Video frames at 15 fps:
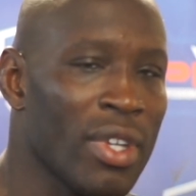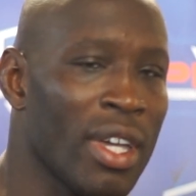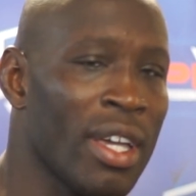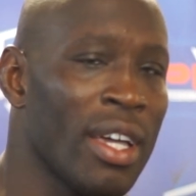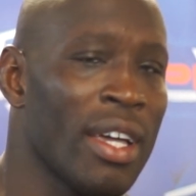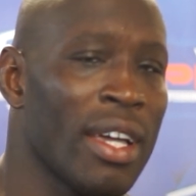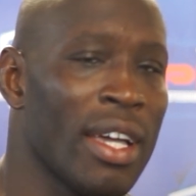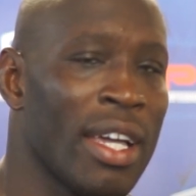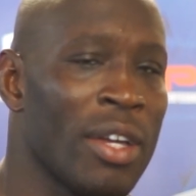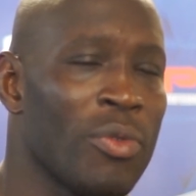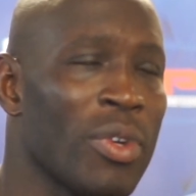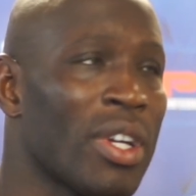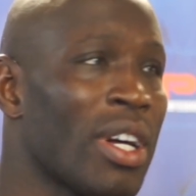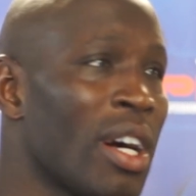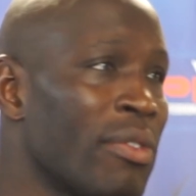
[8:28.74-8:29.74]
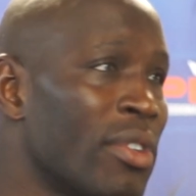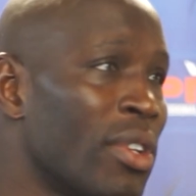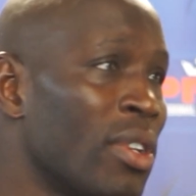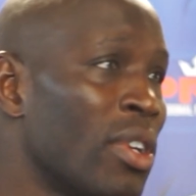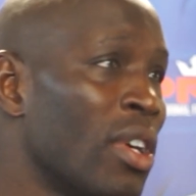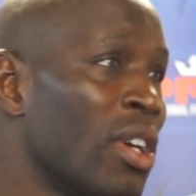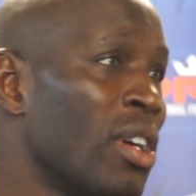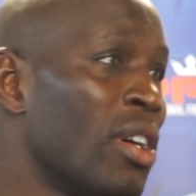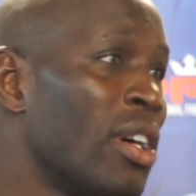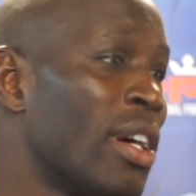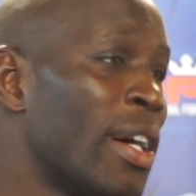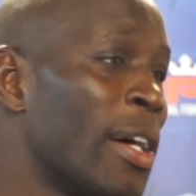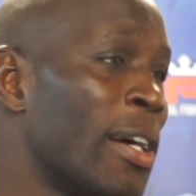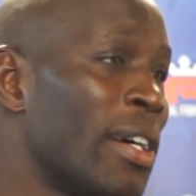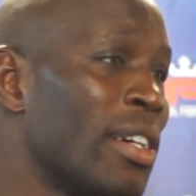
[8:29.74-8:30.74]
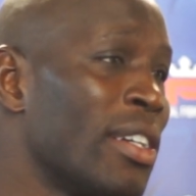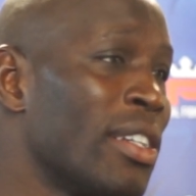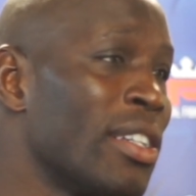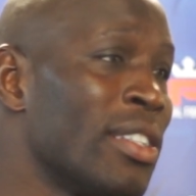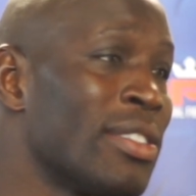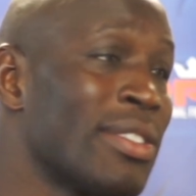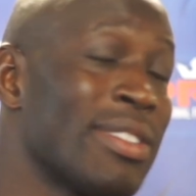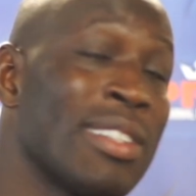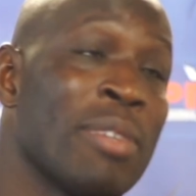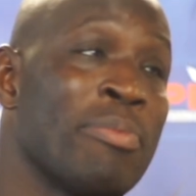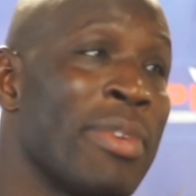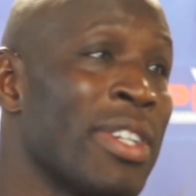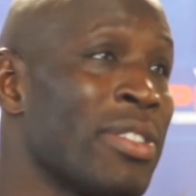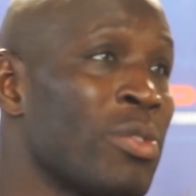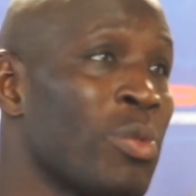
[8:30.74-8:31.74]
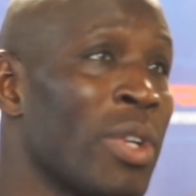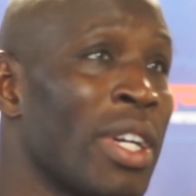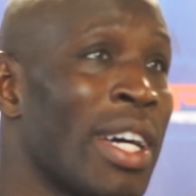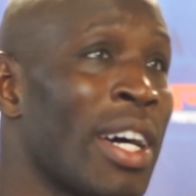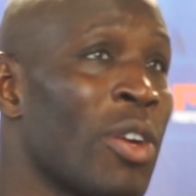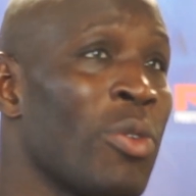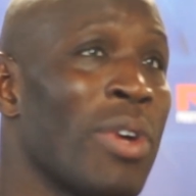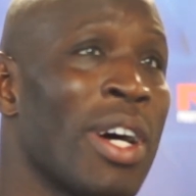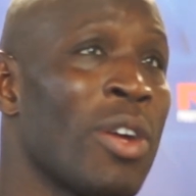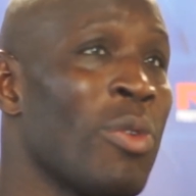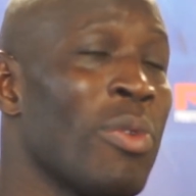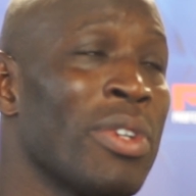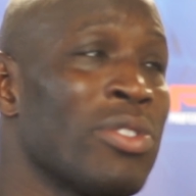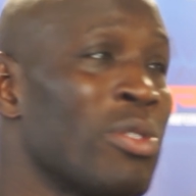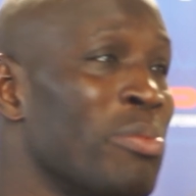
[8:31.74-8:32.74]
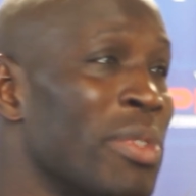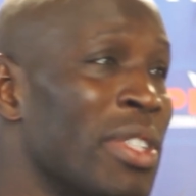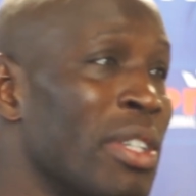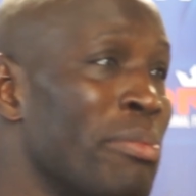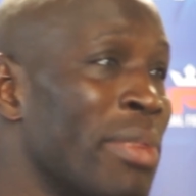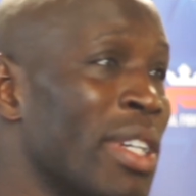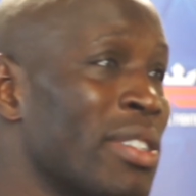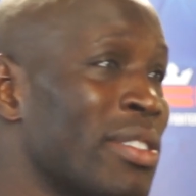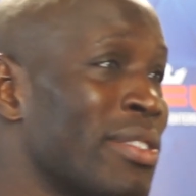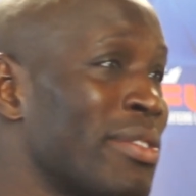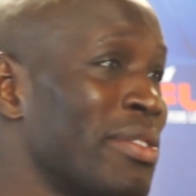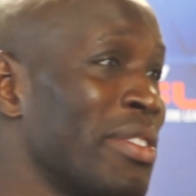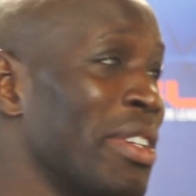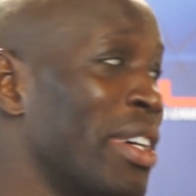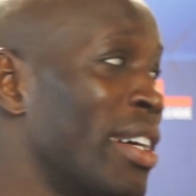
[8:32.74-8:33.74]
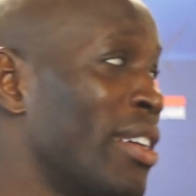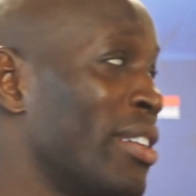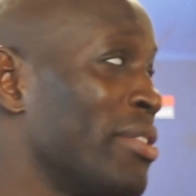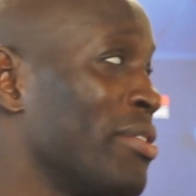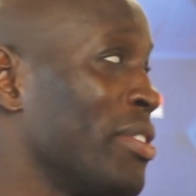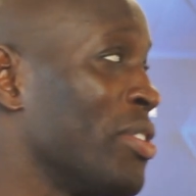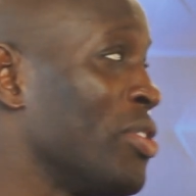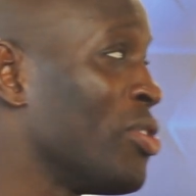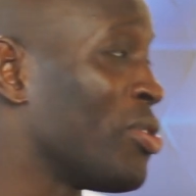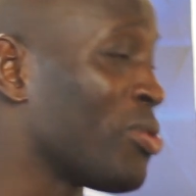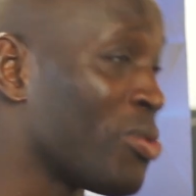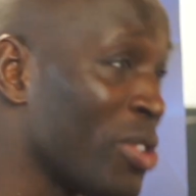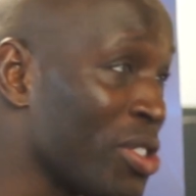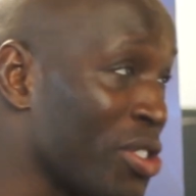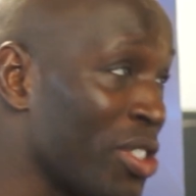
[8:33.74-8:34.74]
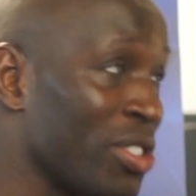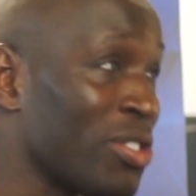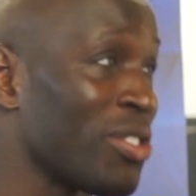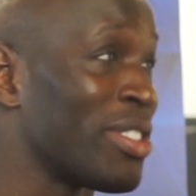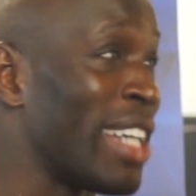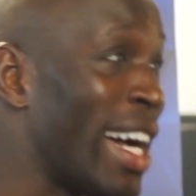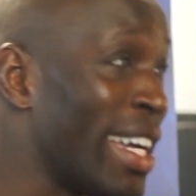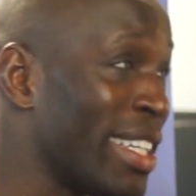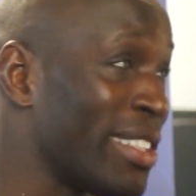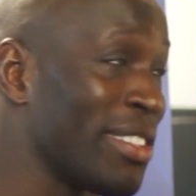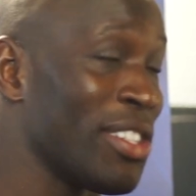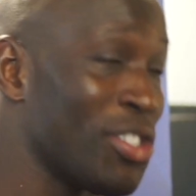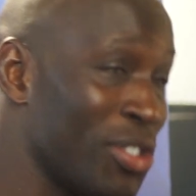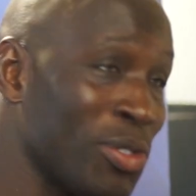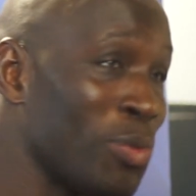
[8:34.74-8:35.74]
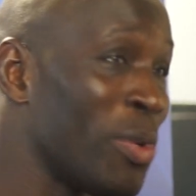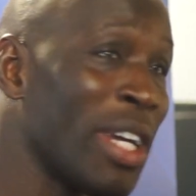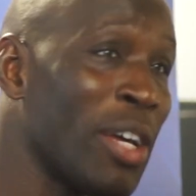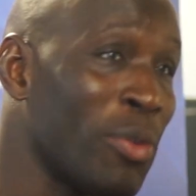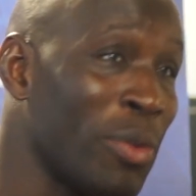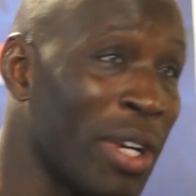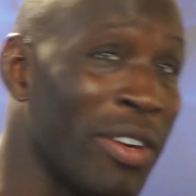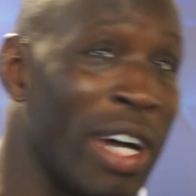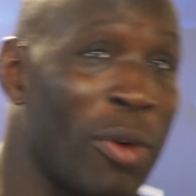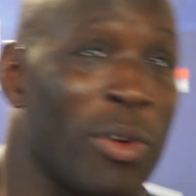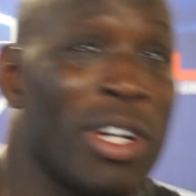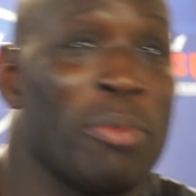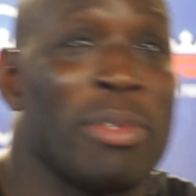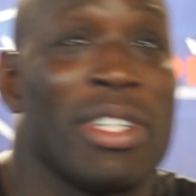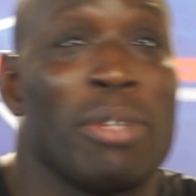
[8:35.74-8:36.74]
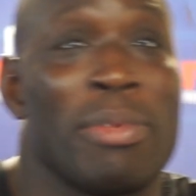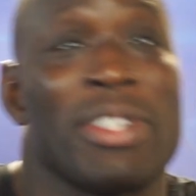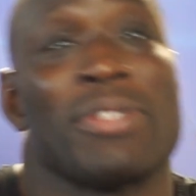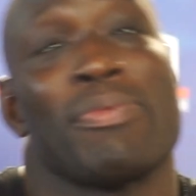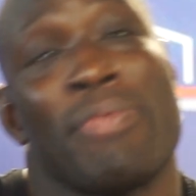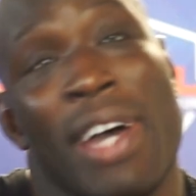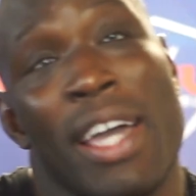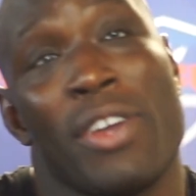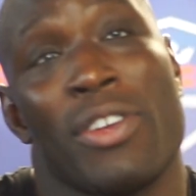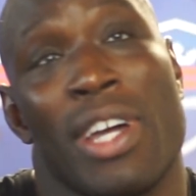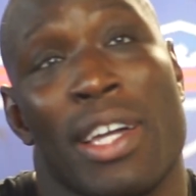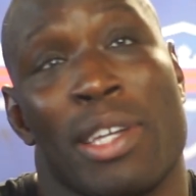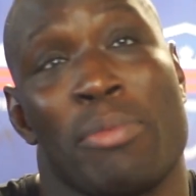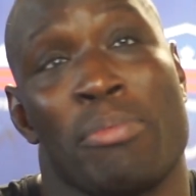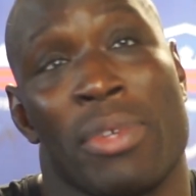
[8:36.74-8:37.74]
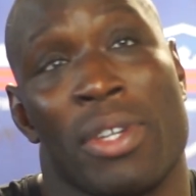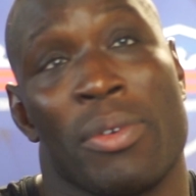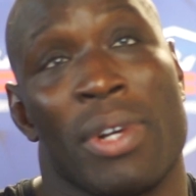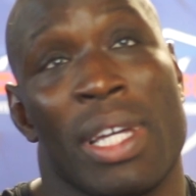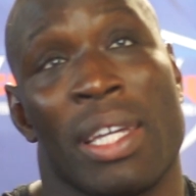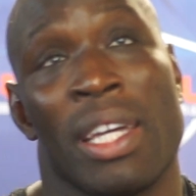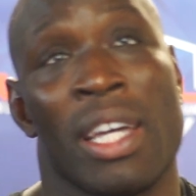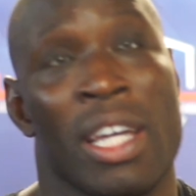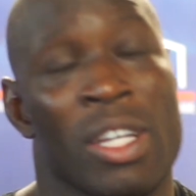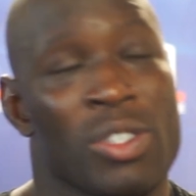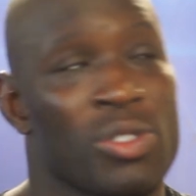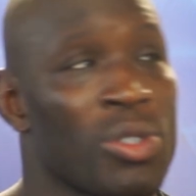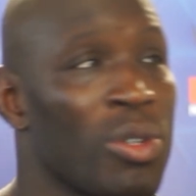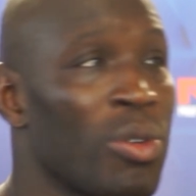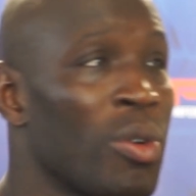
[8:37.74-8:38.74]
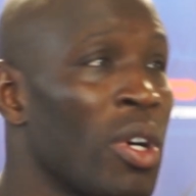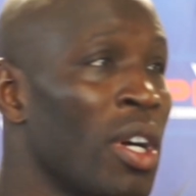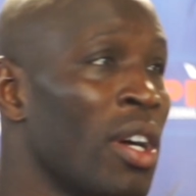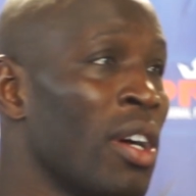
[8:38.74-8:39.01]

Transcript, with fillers: uh, and recover uh, is the best way. I don't, I don't want to be the best uh, nutritionist or dietitian or whatever, whatever. I want to be the best fighter I can be, right? So